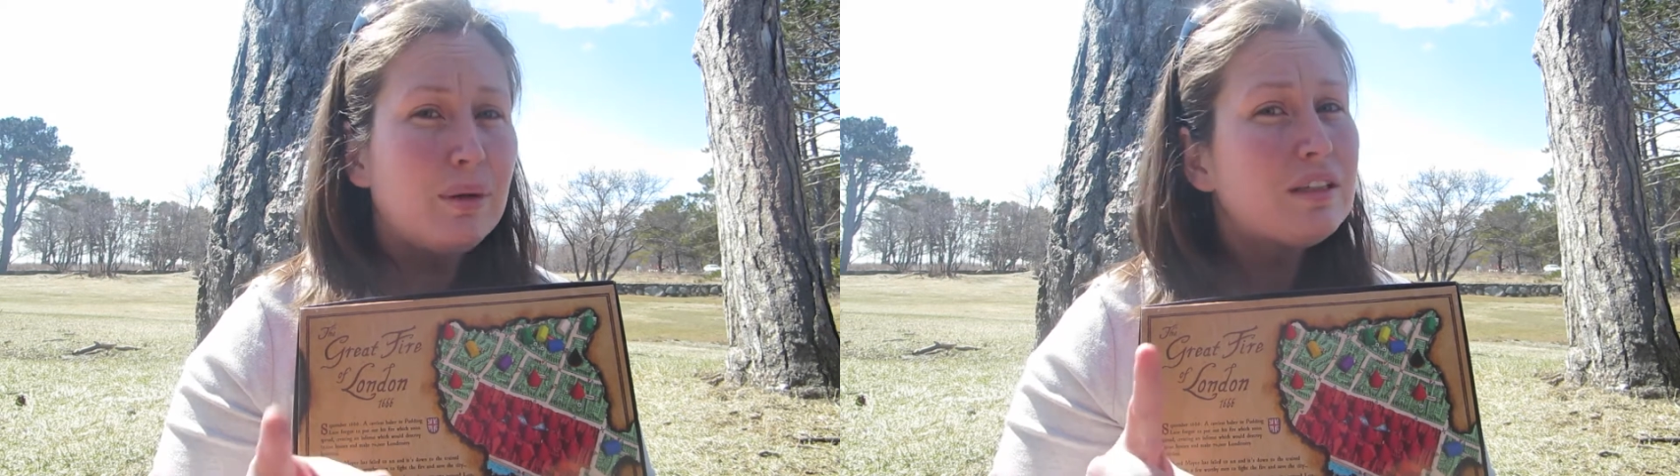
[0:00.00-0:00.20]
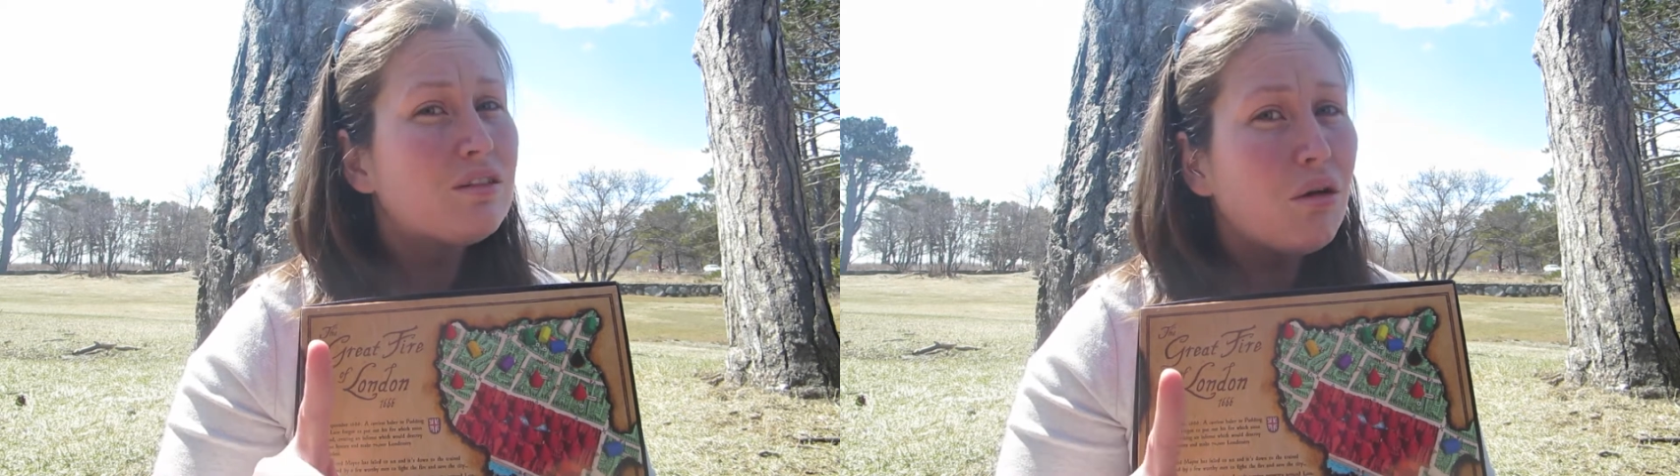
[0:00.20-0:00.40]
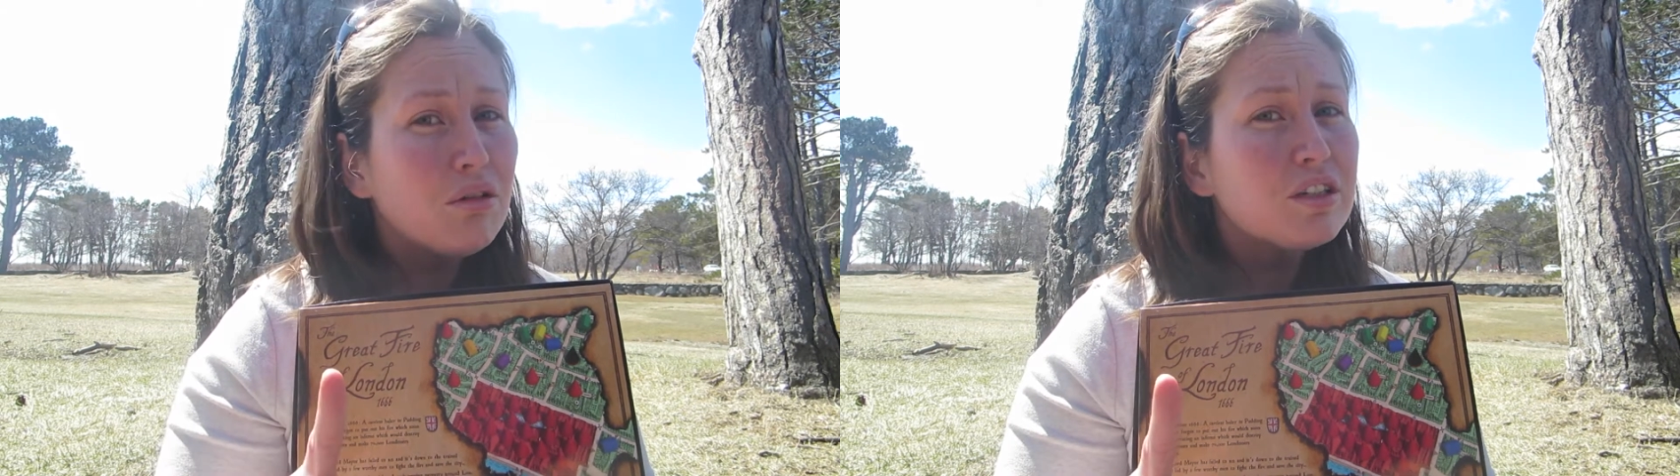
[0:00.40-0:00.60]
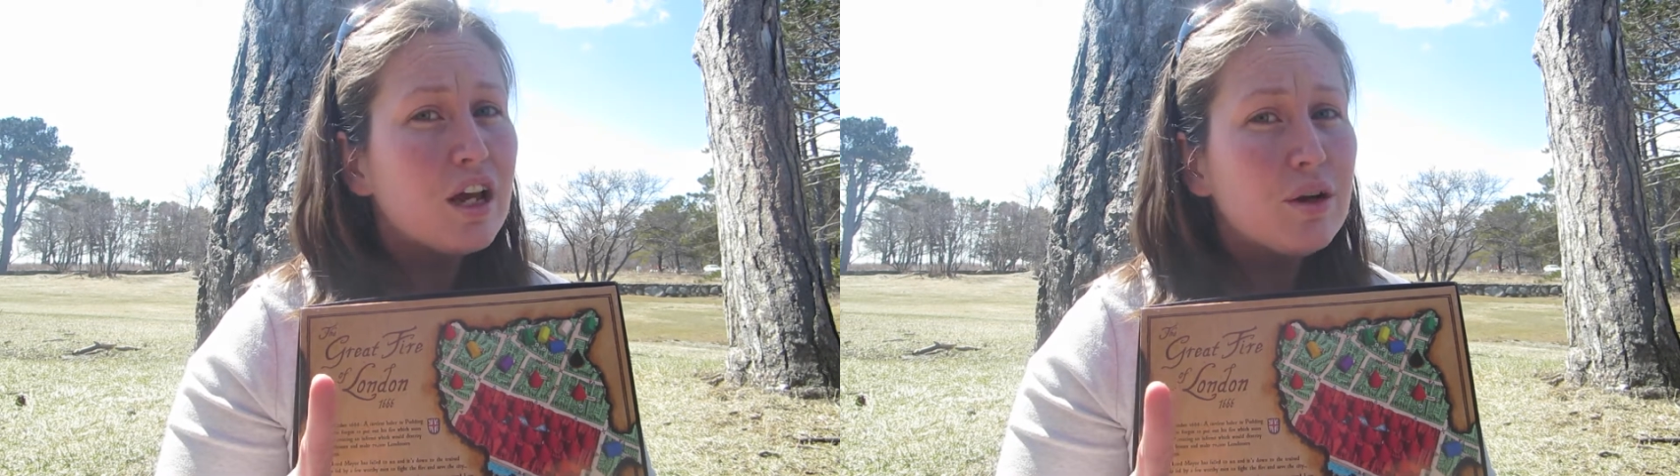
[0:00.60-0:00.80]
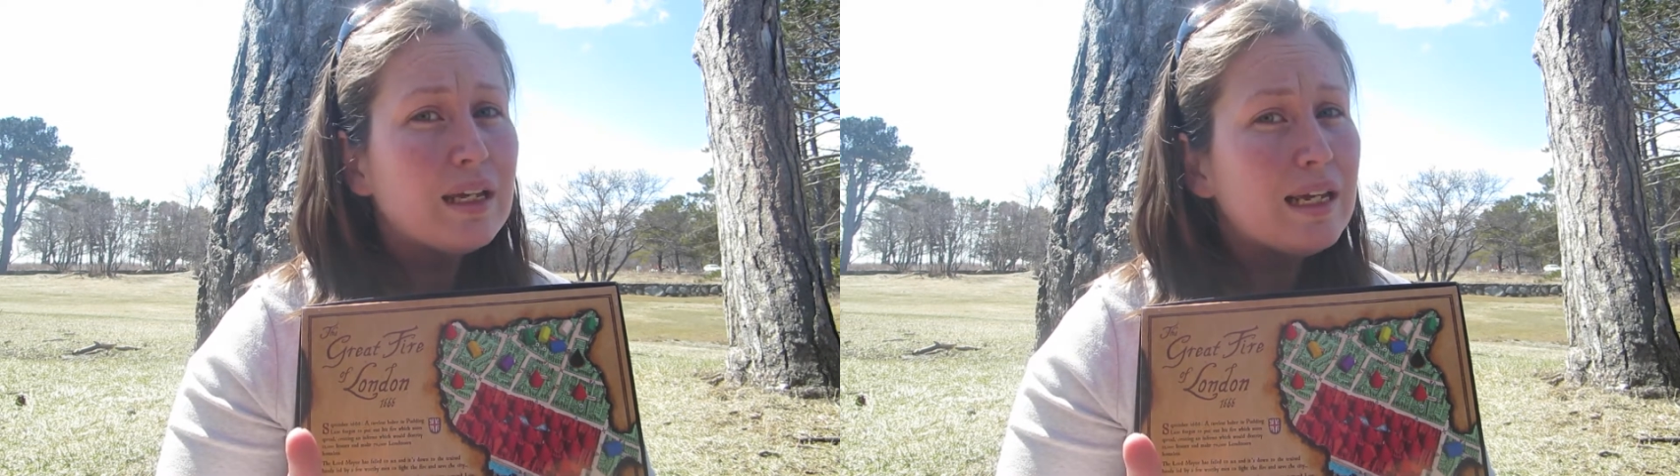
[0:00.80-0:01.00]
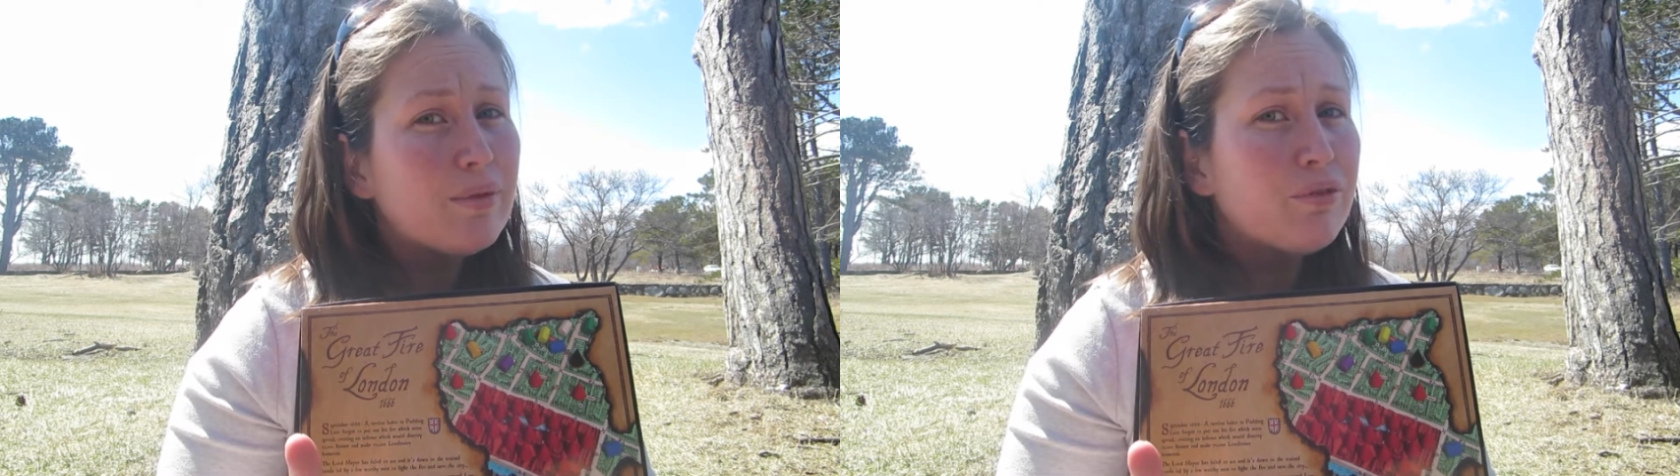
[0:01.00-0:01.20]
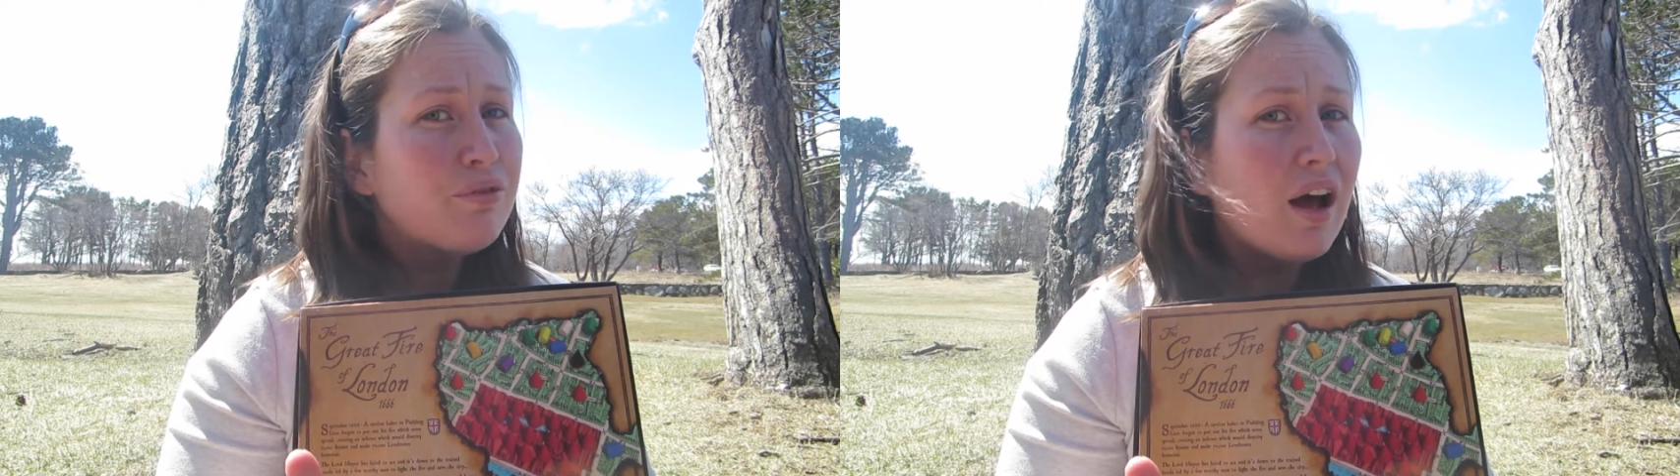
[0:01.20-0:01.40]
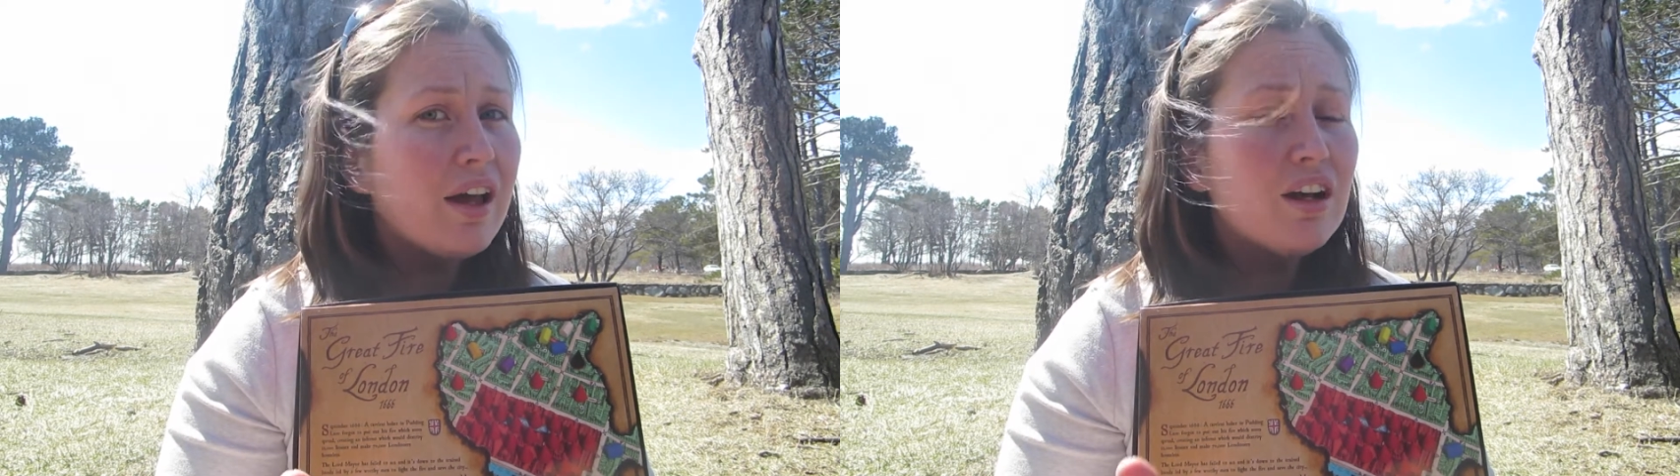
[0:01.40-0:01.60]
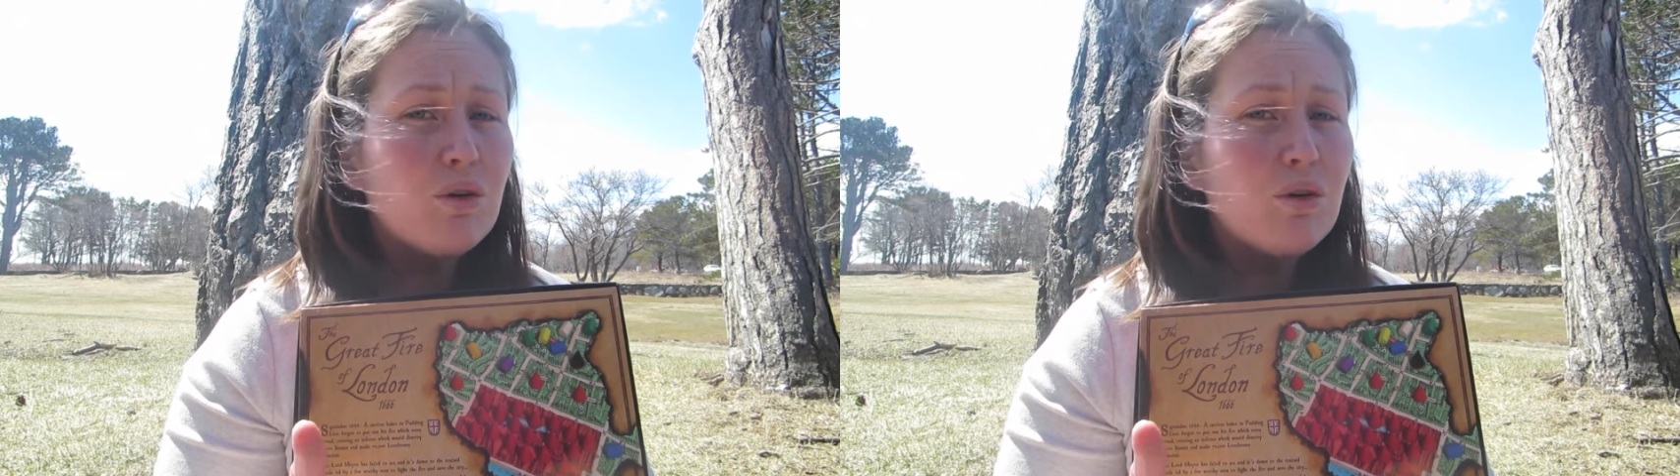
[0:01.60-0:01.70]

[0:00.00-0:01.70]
but also keep the fire